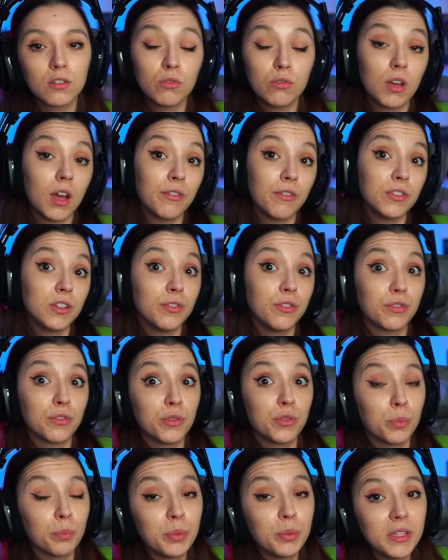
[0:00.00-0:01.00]
Do you have a different
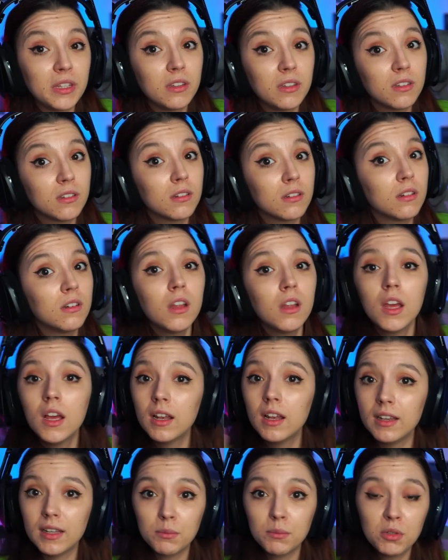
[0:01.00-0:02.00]
opinion?
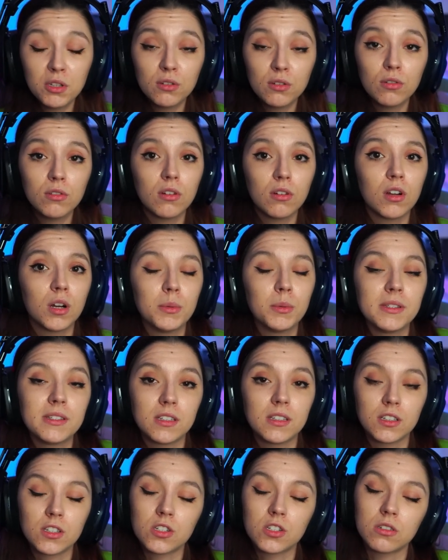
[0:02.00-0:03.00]
Let me know in the comment
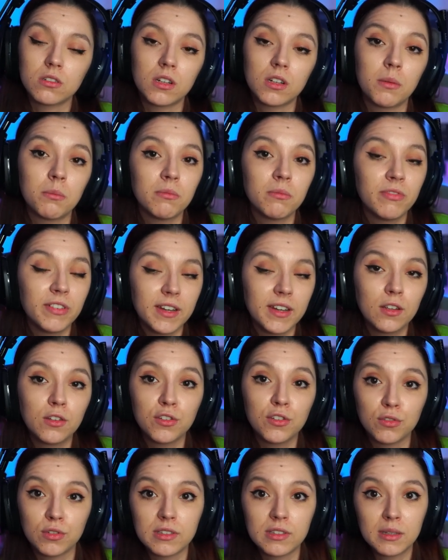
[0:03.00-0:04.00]
section. I'm very
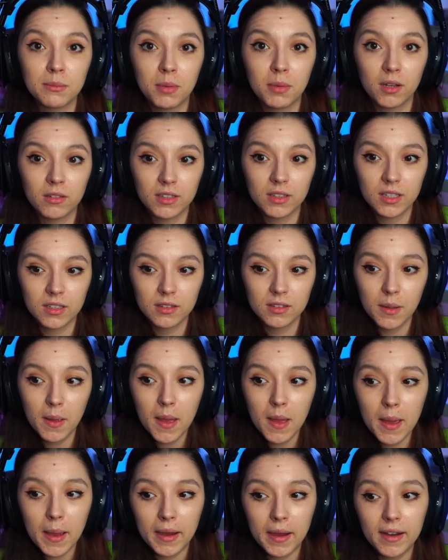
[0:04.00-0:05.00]
curious about that.
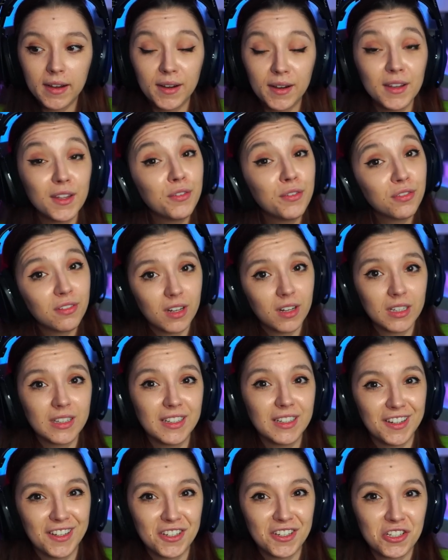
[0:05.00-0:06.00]
If you like the
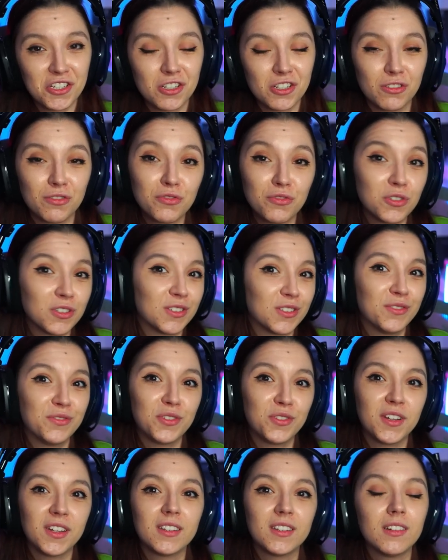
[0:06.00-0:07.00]
reaction, of course, don't
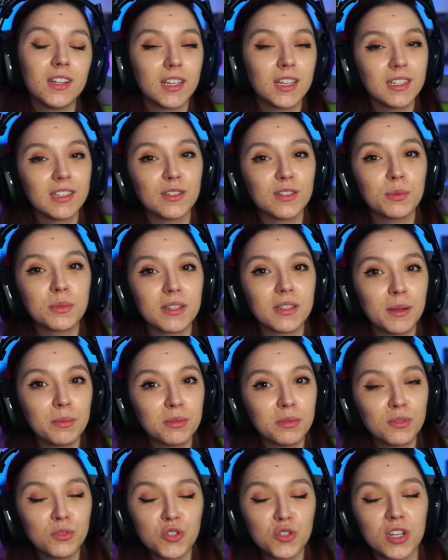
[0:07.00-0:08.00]
forget to like and subscribe to
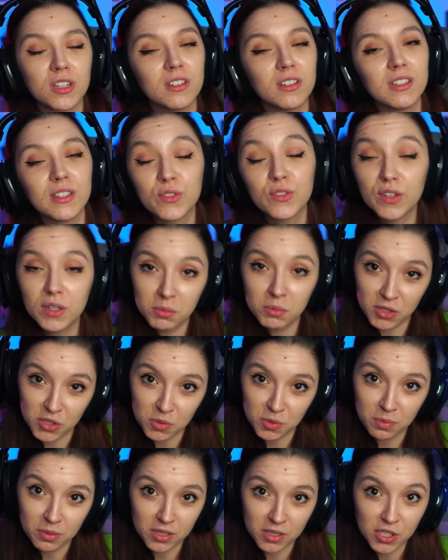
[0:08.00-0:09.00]
the channel. It's very much
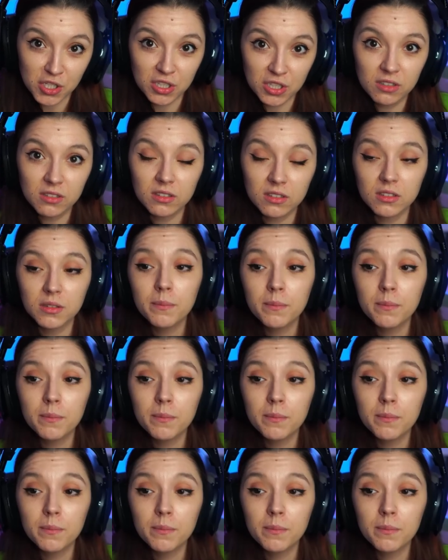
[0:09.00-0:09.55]
appreciated.